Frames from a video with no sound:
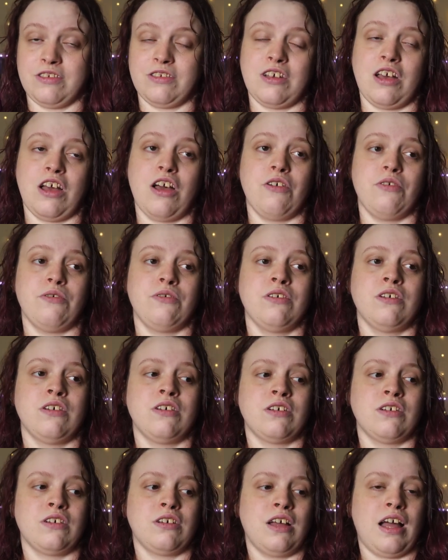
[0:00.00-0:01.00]
So,
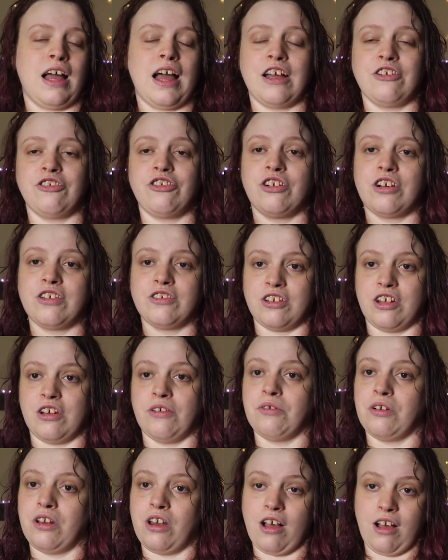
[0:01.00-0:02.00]
as you guys
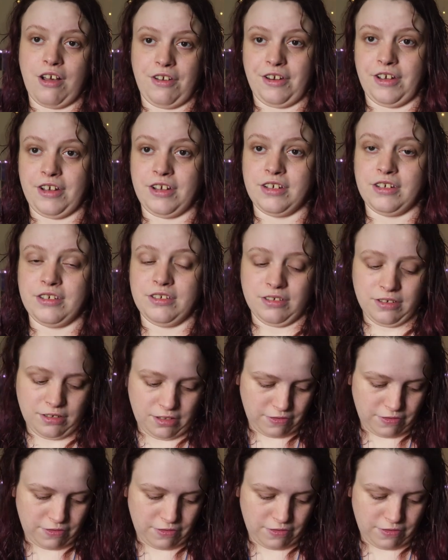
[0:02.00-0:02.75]
know, Alana,